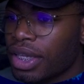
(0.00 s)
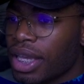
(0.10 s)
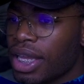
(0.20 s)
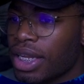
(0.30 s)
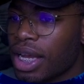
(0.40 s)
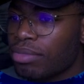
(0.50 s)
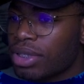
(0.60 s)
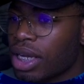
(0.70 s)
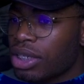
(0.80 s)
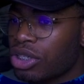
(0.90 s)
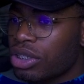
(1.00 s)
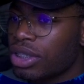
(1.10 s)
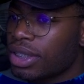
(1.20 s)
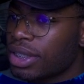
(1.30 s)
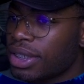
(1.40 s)
in comes Hunter
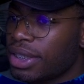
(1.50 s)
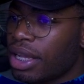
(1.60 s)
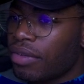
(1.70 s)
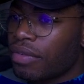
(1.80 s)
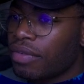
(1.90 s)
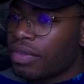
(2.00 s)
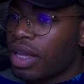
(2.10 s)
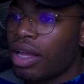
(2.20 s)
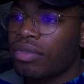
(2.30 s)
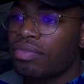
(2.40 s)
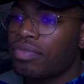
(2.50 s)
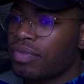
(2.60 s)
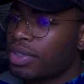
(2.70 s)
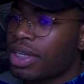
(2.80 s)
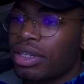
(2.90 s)
Dev. I've
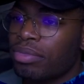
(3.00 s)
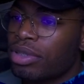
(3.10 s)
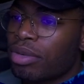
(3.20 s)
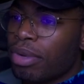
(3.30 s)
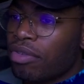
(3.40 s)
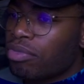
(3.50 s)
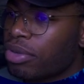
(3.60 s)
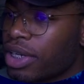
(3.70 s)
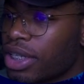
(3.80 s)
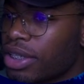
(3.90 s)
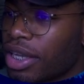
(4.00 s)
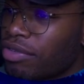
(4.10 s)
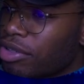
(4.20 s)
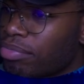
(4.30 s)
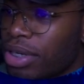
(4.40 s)
signed up to the platform already. I've
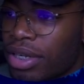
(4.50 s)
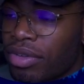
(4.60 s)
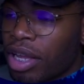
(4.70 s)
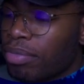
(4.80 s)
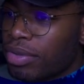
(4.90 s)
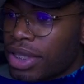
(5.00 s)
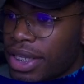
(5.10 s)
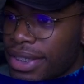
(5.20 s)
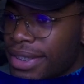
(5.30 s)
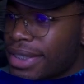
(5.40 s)
submitted a couple of things.